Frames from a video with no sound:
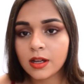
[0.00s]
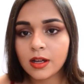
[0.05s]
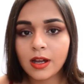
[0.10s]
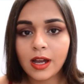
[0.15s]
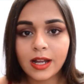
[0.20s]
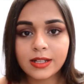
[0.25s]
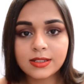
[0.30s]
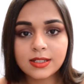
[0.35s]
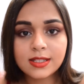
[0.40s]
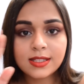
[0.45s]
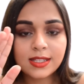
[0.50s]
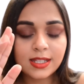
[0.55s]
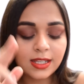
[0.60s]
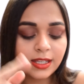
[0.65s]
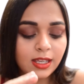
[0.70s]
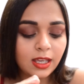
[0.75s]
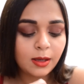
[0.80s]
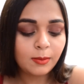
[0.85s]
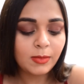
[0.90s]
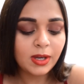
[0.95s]
I'm just
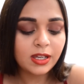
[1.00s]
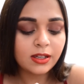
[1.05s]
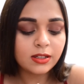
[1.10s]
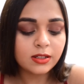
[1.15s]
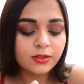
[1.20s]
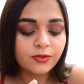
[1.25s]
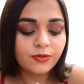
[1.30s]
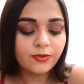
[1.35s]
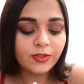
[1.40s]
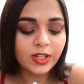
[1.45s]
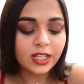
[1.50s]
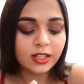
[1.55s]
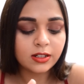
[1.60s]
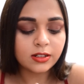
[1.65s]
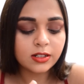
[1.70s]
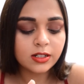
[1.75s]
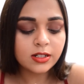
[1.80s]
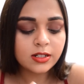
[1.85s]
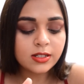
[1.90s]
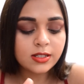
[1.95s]
taking my
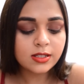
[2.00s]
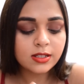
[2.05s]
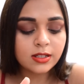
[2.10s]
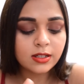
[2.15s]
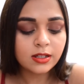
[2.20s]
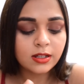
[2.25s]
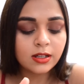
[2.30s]
fingers.